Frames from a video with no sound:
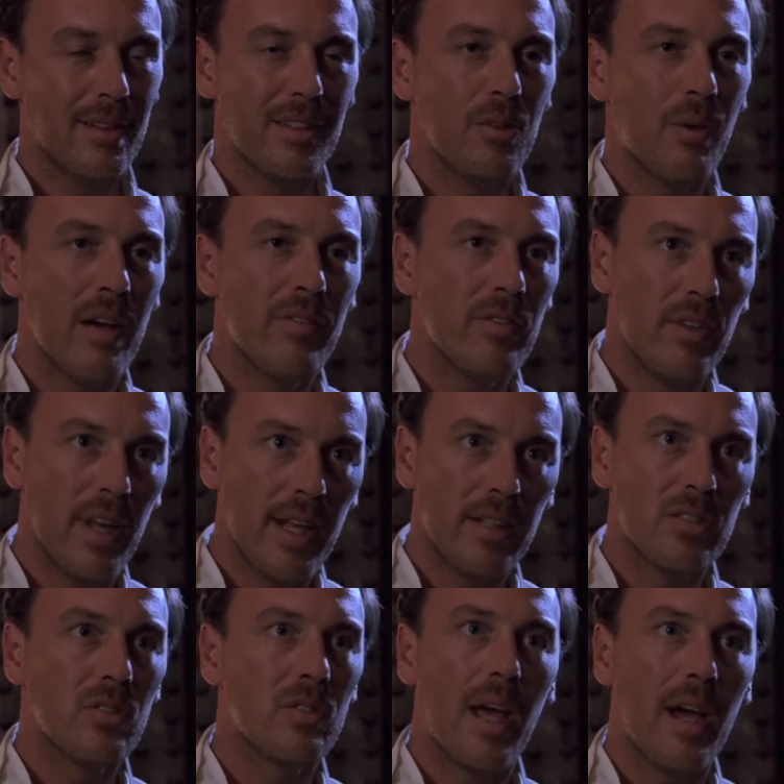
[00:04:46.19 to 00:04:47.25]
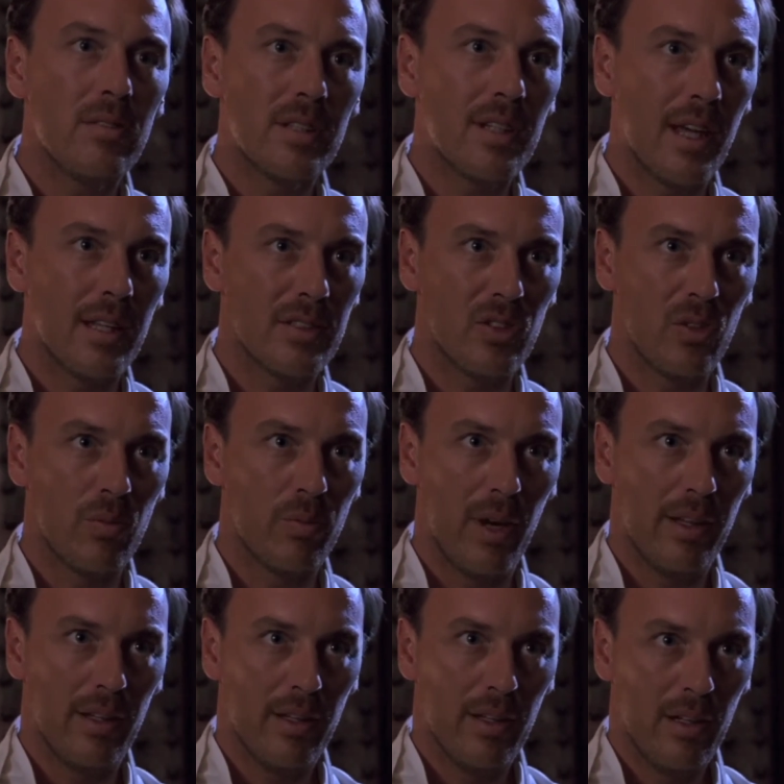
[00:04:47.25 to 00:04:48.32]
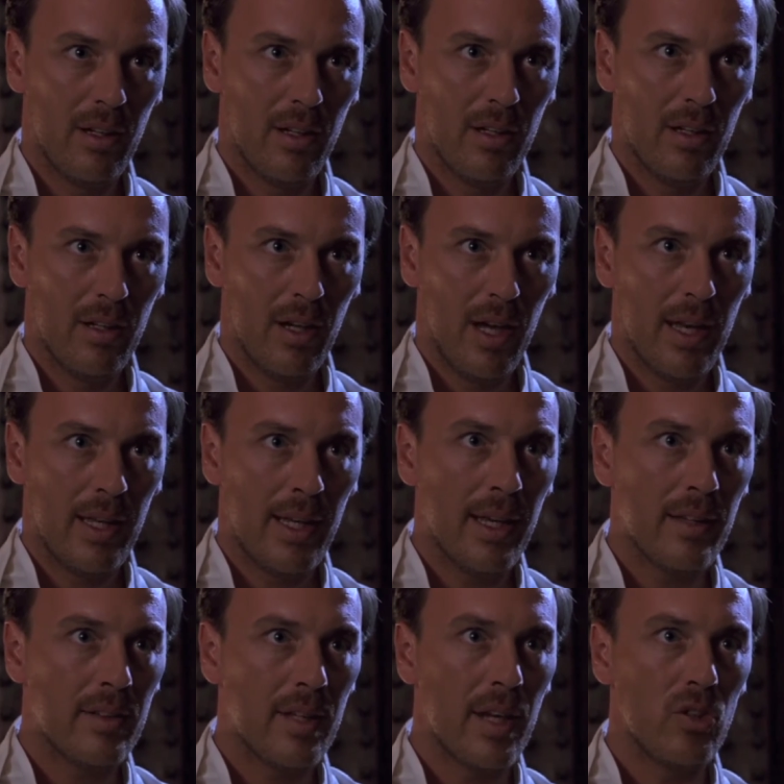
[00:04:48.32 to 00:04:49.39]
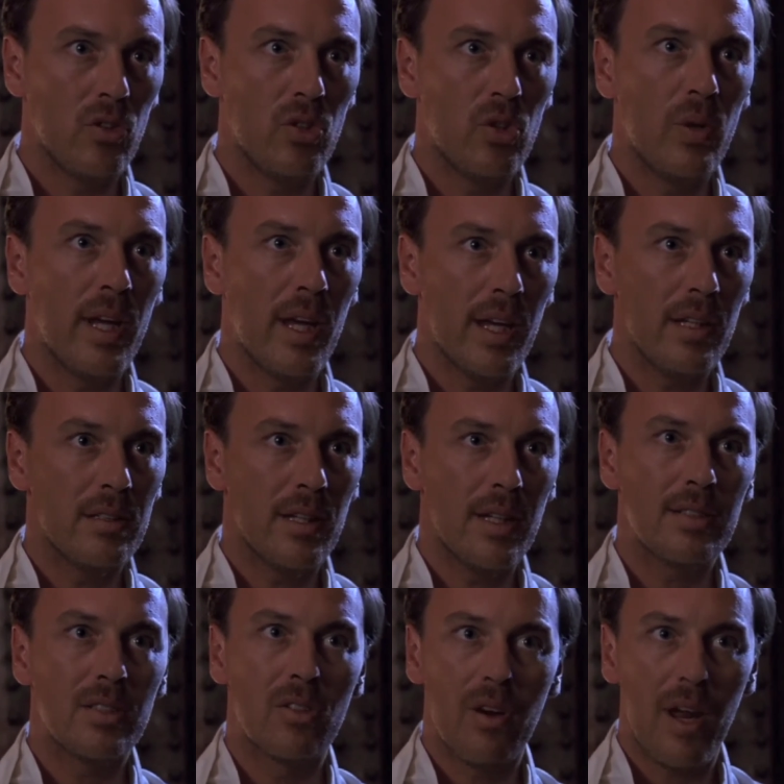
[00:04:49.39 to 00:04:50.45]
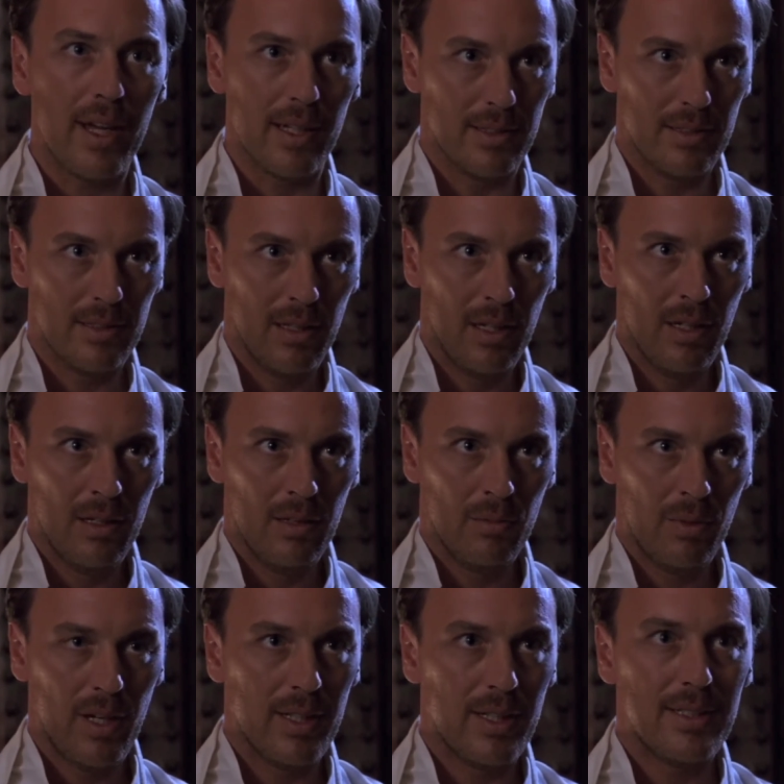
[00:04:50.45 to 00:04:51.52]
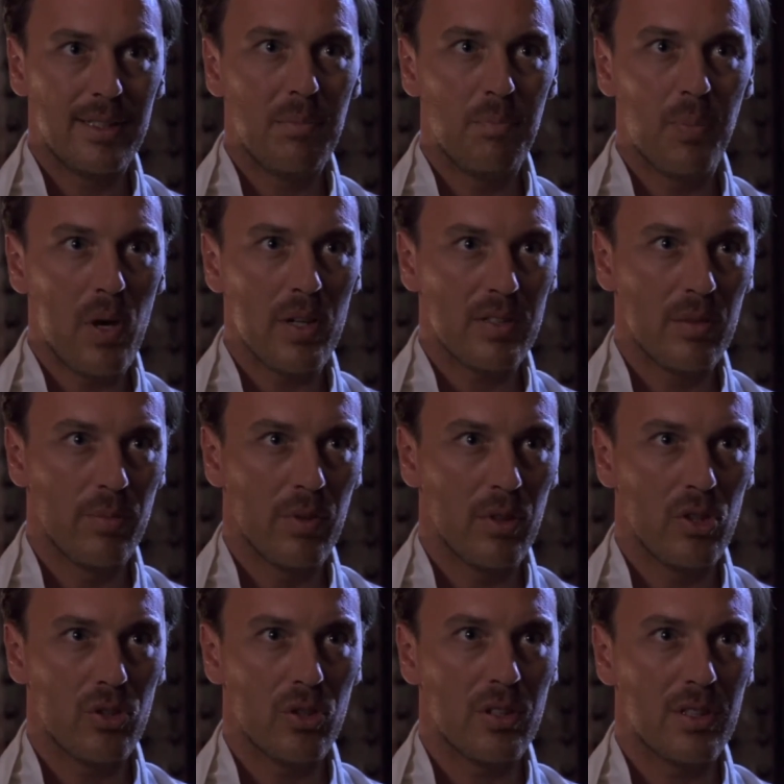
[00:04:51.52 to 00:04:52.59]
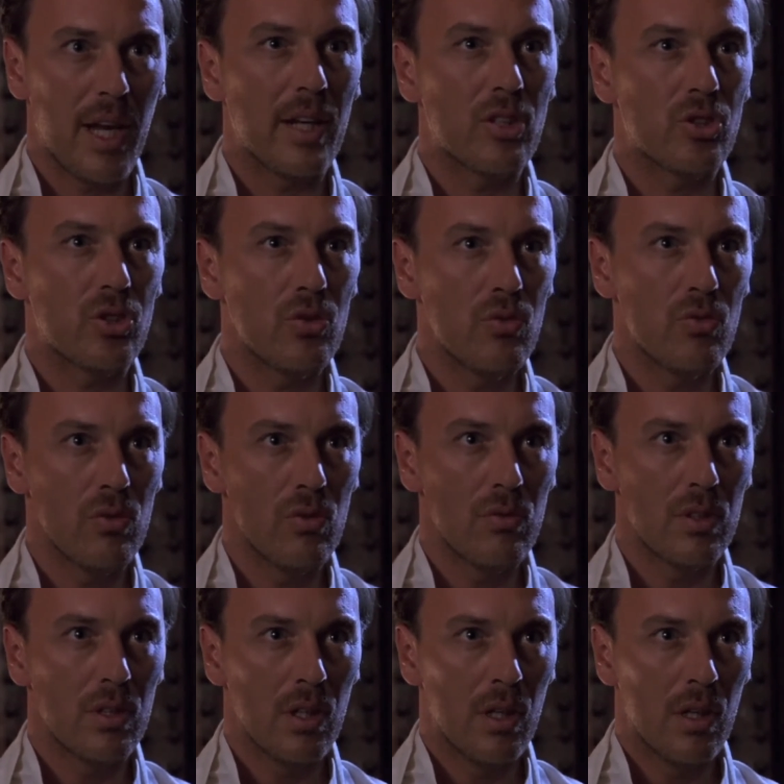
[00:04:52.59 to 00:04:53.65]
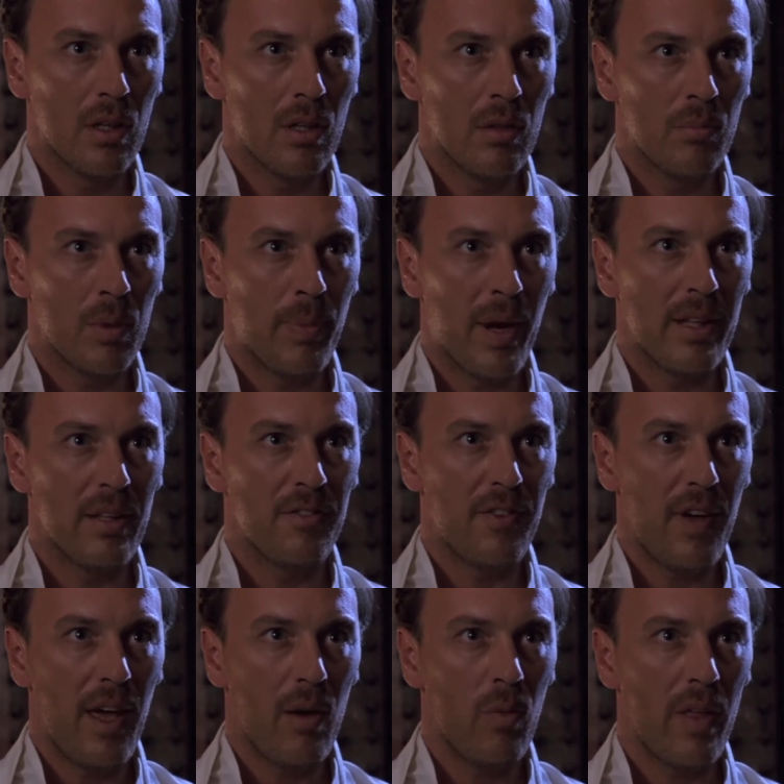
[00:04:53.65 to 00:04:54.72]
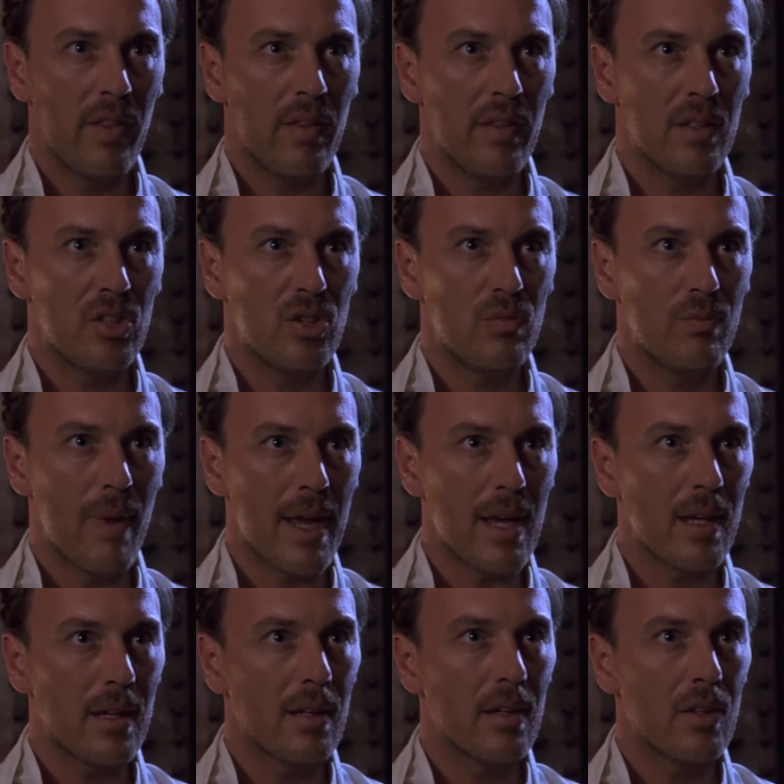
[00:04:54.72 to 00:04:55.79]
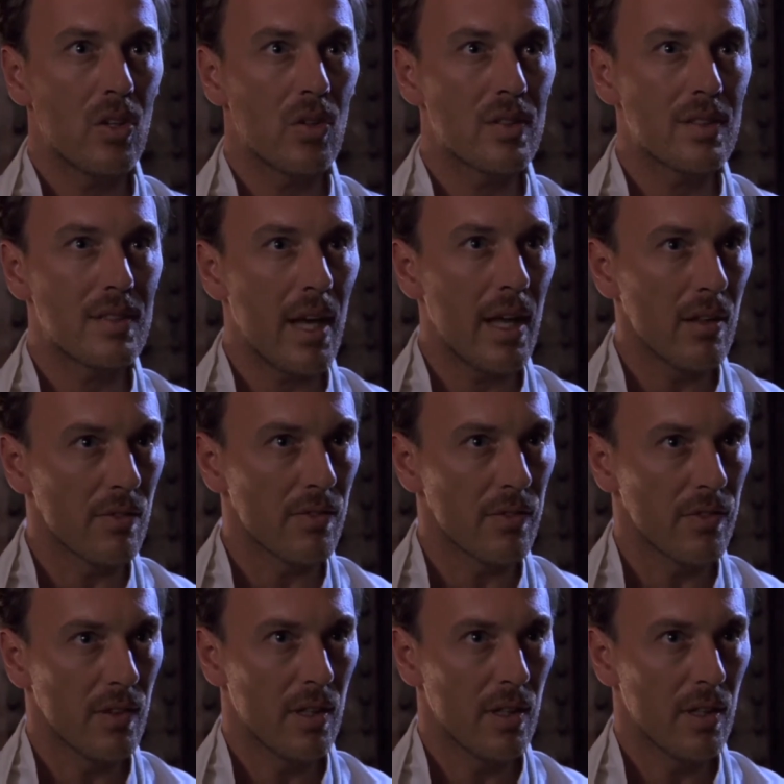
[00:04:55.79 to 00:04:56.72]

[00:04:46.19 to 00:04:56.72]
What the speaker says: You have of late stood out against your brother, and he hath taken you newly into his grace, but it is impossible you should take true root but by the fair weather that you make yourself.